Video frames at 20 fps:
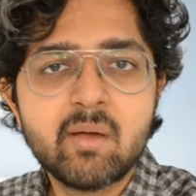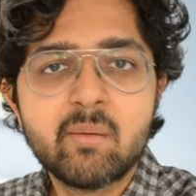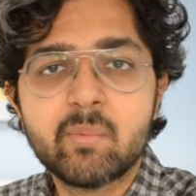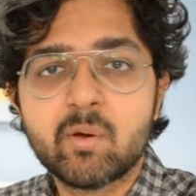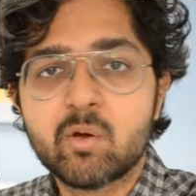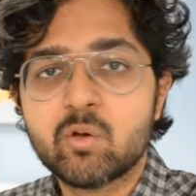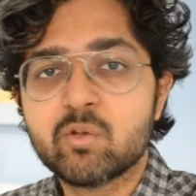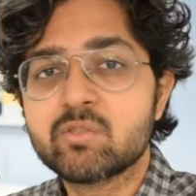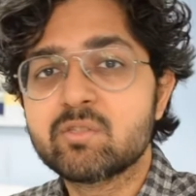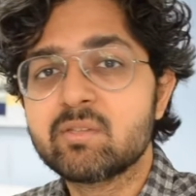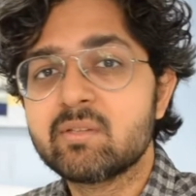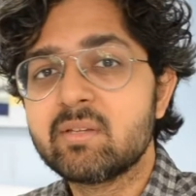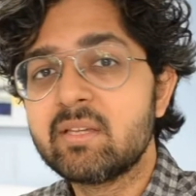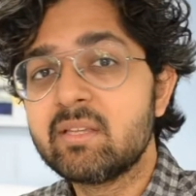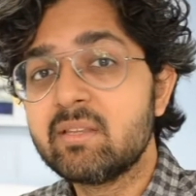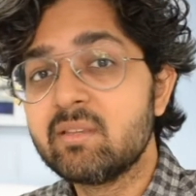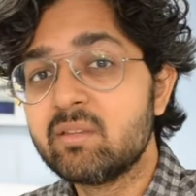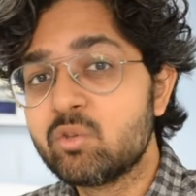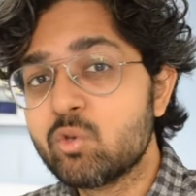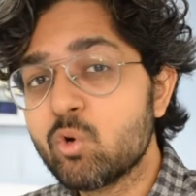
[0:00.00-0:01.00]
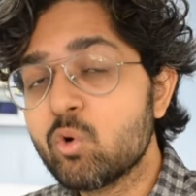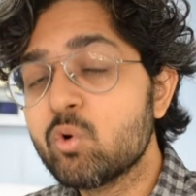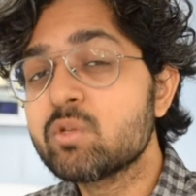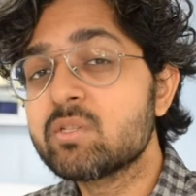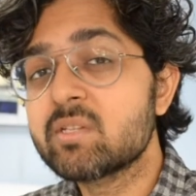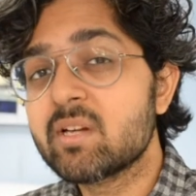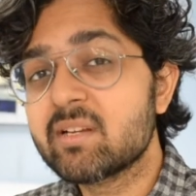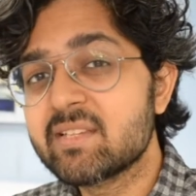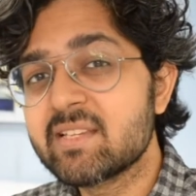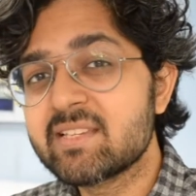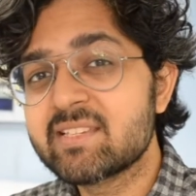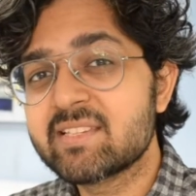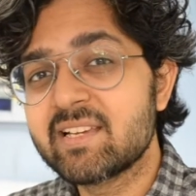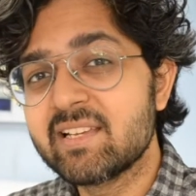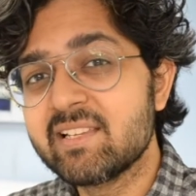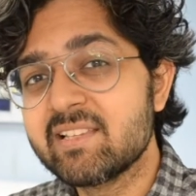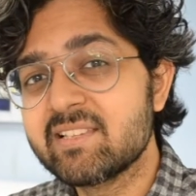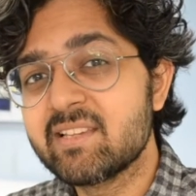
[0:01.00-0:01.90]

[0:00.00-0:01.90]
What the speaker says: because those are the skills